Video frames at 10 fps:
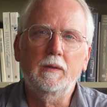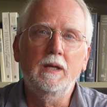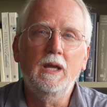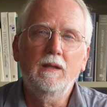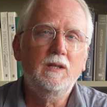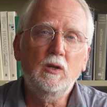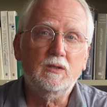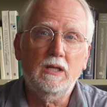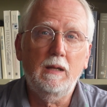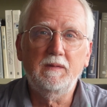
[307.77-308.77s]
The, the New York
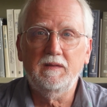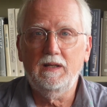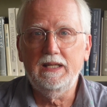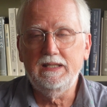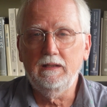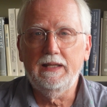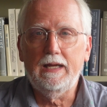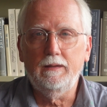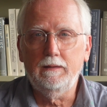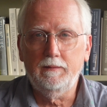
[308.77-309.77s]
Times is an ideal
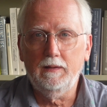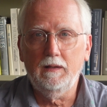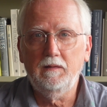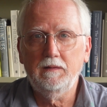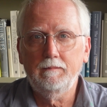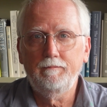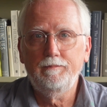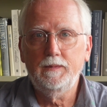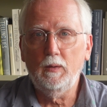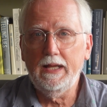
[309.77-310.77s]
outlet for this.
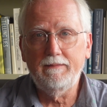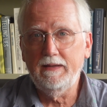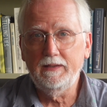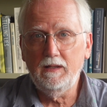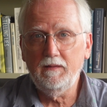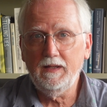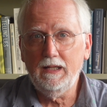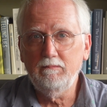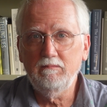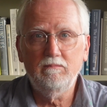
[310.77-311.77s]
Don't have evidence
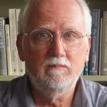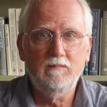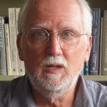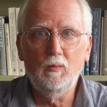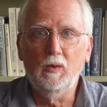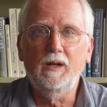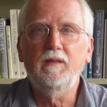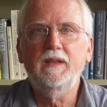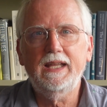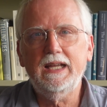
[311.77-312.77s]
yet? No
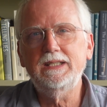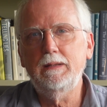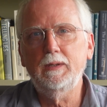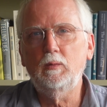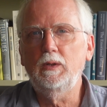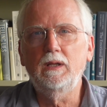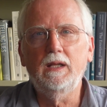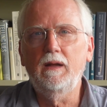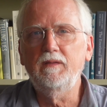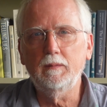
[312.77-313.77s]
worries. The academic world
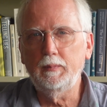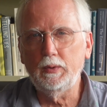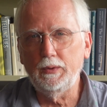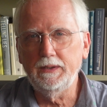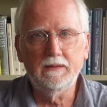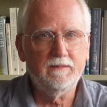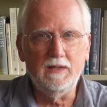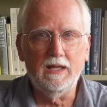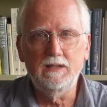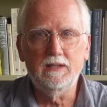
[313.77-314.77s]
loves a bold, if
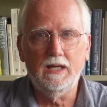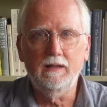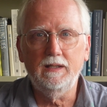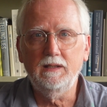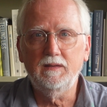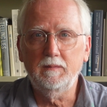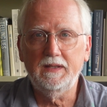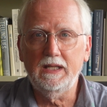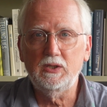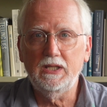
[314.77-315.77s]
not entirely
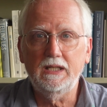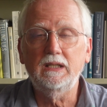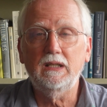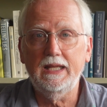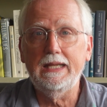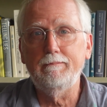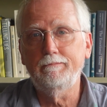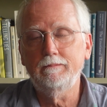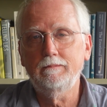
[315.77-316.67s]
substantiated, claim.